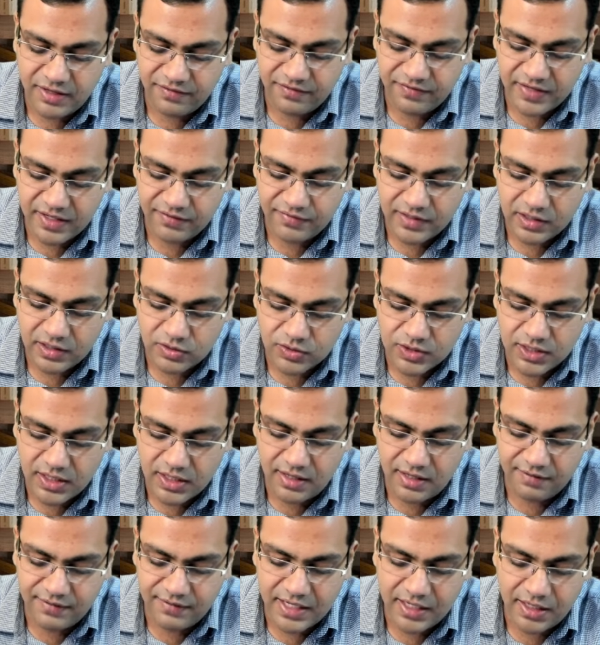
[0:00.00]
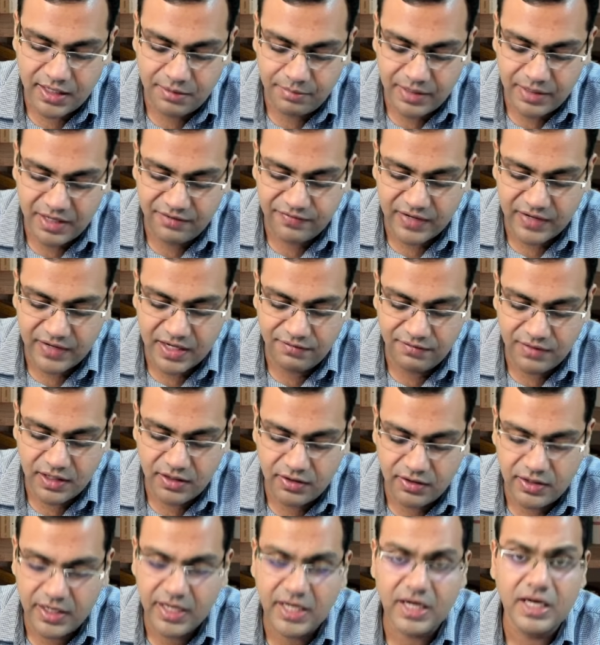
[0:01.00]
5,000 divided by
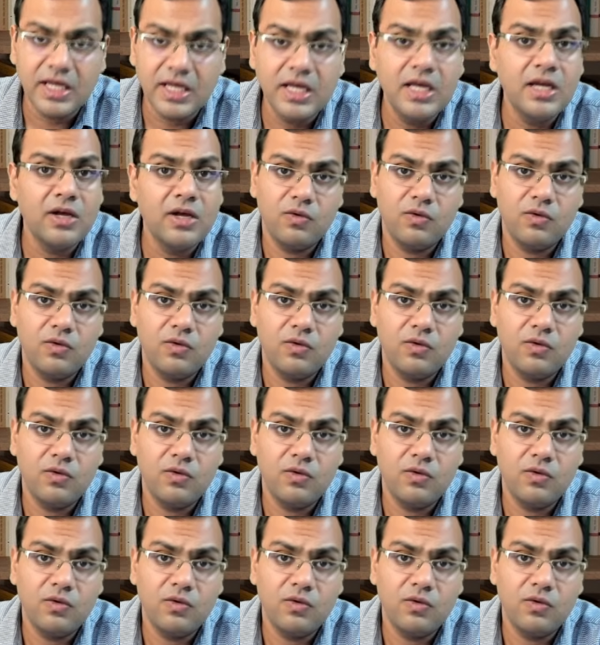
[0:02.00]
500 in